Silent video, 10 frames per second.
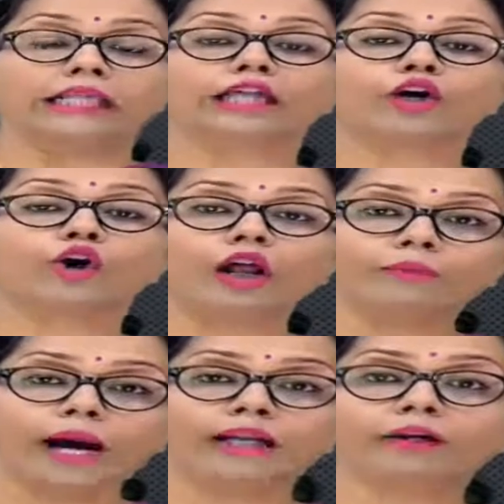The
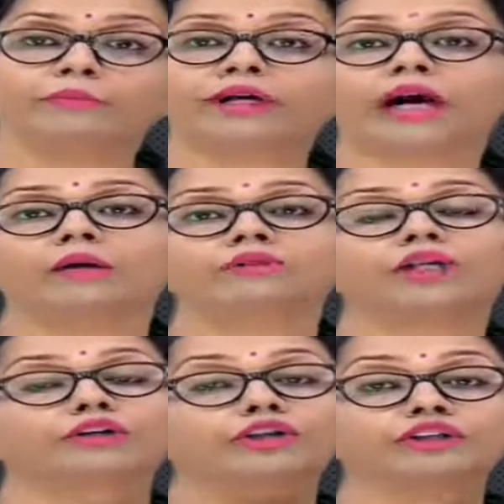gallbladder becomes
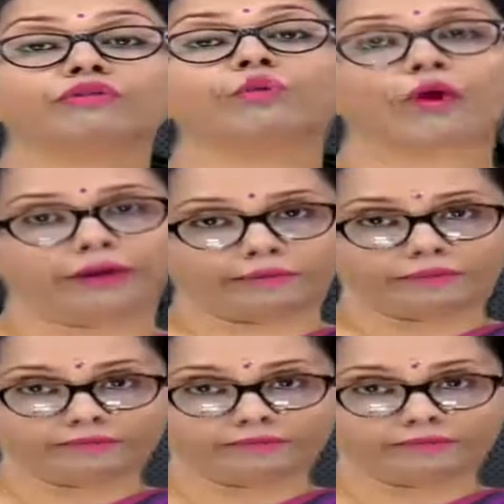the reservoir.